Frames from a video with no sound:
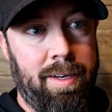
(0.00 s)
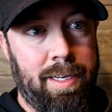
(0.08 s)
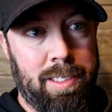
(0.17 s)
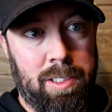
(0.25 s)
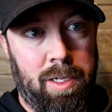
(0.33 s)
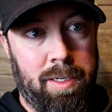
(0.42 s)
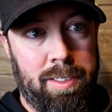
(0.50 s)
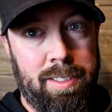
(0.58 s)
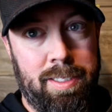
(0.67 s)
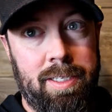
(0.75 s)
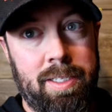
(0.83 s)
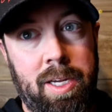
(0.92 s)
As long as
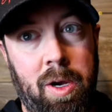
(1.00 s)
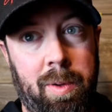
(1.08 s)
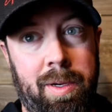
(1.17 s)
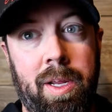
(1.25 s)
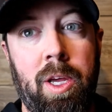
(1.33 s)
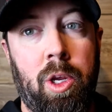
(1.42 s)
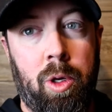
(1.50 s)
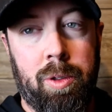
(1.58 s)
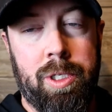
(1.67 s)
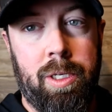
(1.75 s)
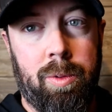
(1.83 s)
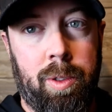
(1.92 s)
this is going, you're
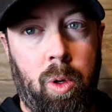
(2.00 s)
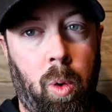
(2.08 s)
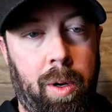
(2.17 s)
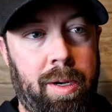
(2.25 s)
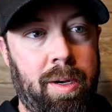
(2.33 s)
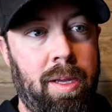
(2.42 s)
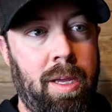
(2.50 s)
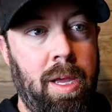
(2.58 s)
still recording.